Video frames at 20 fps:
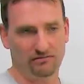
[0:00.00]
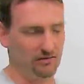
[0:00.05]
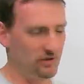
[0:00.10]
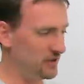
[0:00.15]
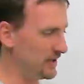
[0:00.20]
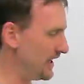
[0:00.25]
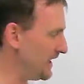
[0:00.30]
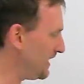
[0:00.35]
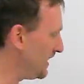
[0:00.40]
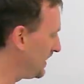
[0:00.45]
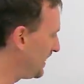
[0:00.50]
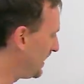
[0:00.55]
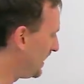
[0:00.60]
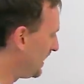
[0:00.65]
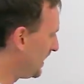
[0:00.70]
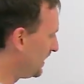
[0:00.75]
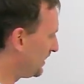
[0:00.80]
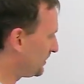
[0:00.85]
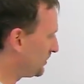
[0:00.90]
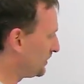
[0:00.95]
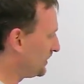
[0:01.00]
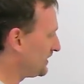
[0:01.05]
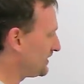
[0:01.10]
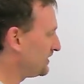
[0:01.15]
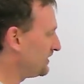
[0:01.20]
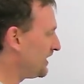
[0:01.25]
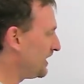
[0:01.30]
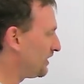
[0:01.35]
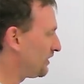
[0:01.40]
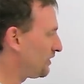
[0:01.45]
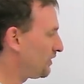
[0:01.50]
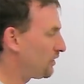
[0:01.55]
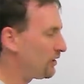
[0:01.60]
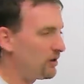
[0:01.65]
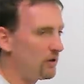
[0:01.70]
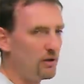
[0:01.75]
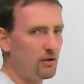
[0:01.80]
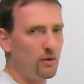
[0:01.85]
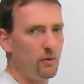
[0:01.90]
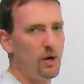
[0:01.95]
okay? So this is not
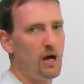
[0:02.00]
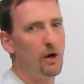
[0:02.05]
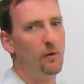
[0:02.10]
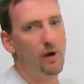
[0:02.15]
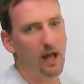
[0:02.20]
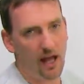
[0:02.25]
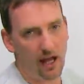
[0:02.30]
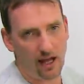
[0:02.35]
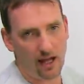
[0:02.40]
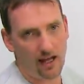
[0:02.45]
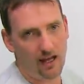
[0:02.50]
kwewe.